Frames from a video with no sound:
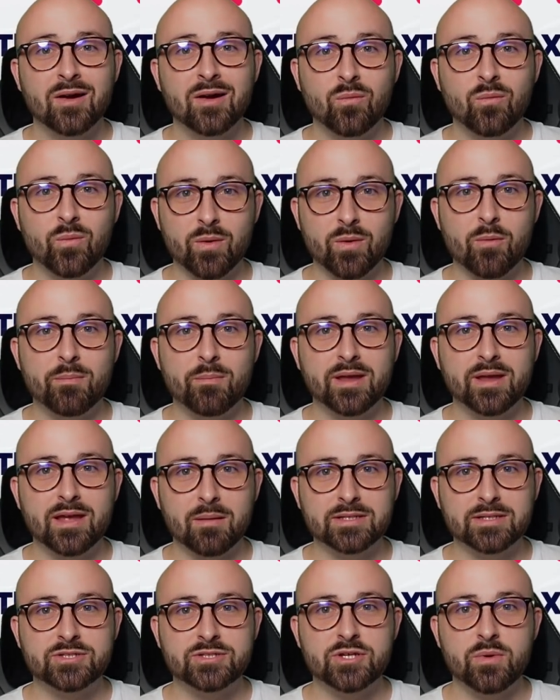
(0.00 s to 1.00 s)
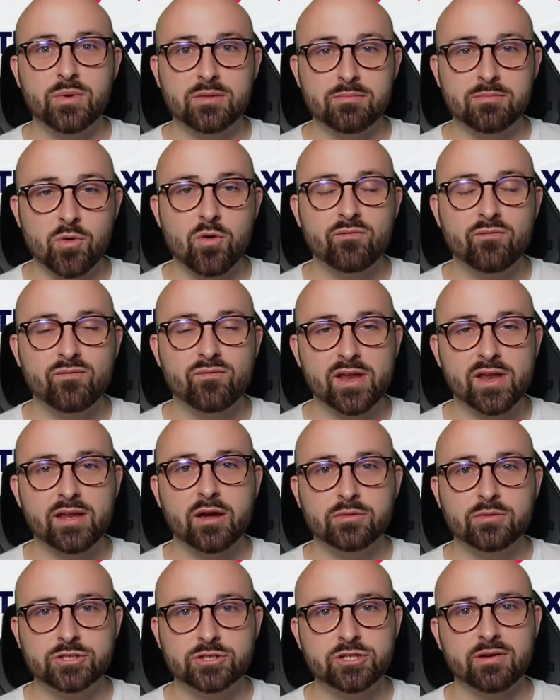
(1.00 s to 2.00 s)
We will be coming to you with more
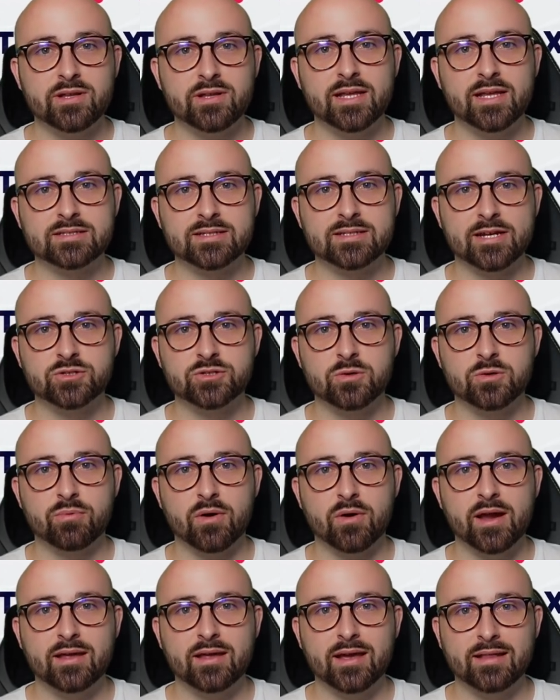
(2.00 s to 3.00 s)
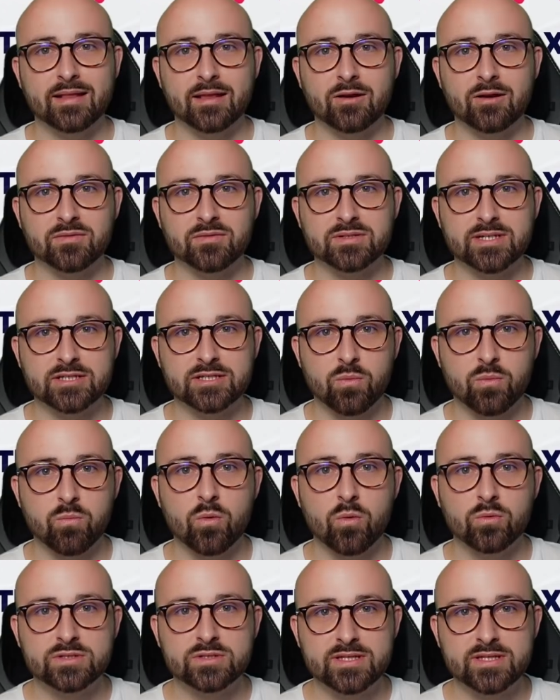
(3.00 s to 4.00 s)
videos during the international break, and then obviously
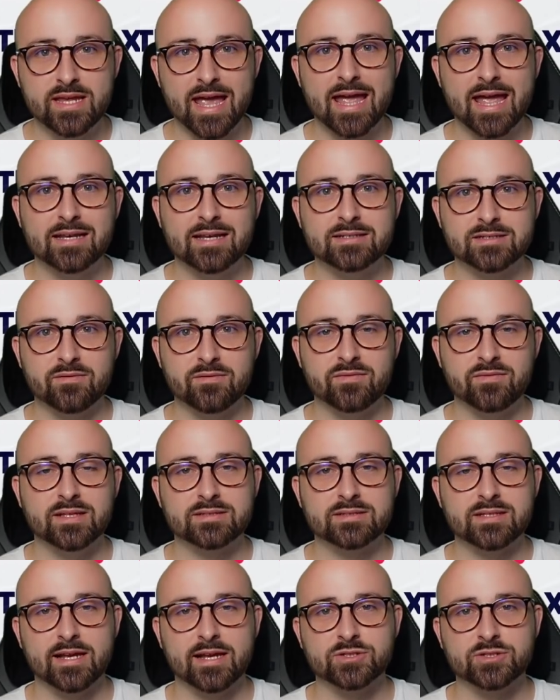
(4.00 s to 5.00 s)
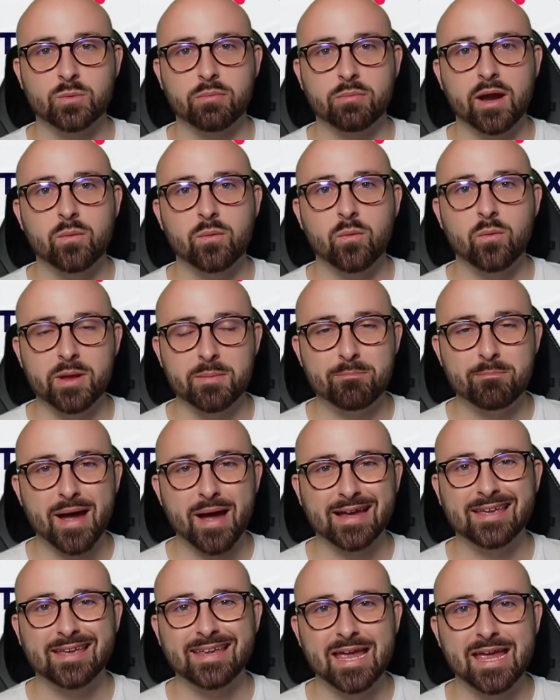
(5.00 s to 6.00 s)
towards the end of the international break, we'll be
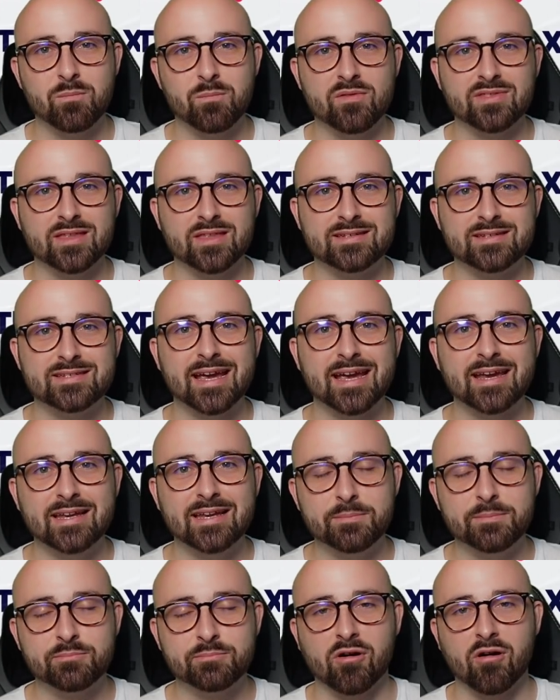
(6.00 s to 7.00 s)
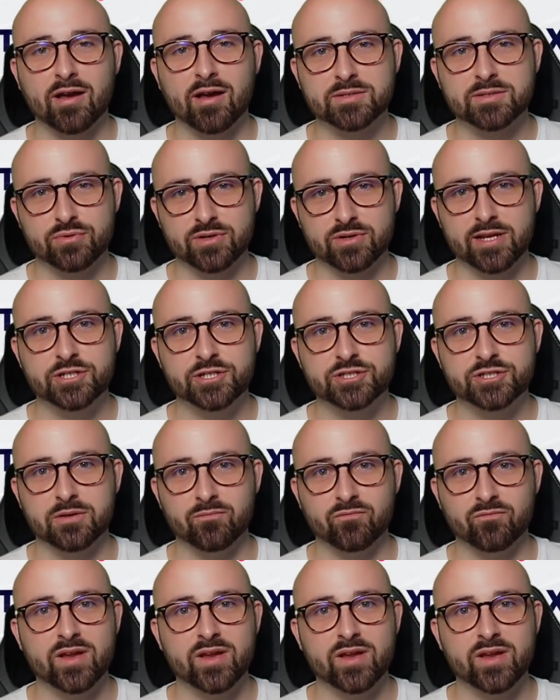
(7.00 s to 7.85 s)
back again with the daily price prediction